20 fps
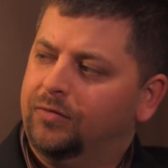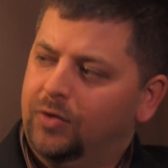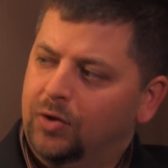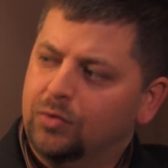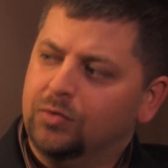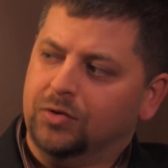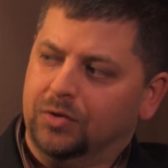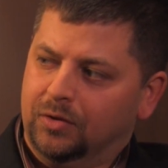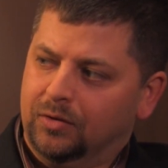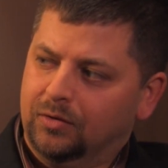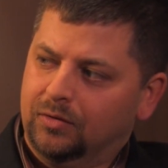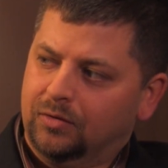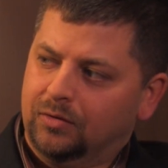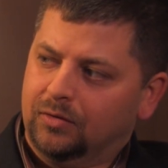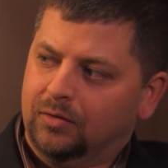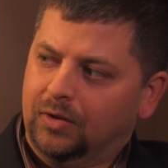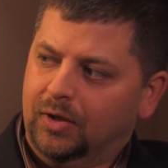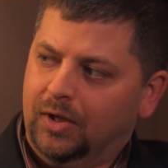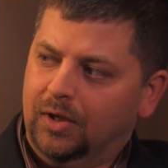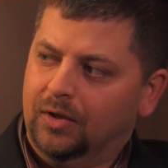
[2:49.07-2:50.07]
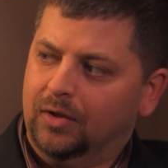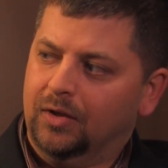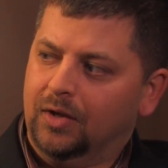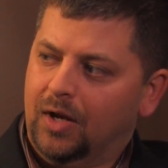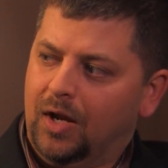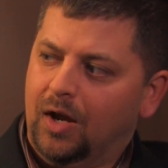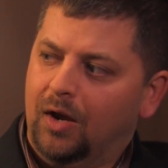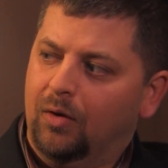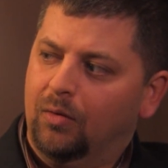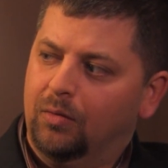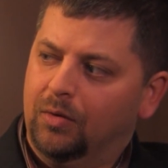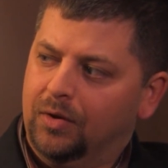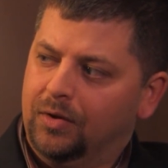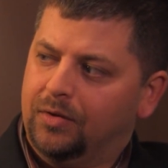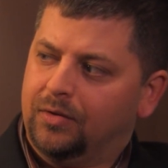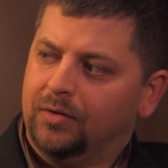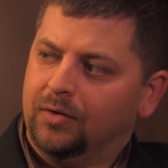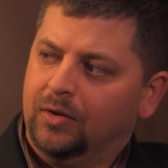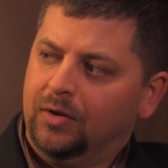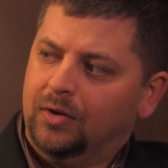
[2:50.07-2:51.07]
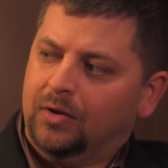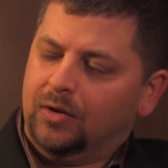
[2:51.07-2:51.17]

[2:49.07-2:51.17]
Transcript: Fusion in now with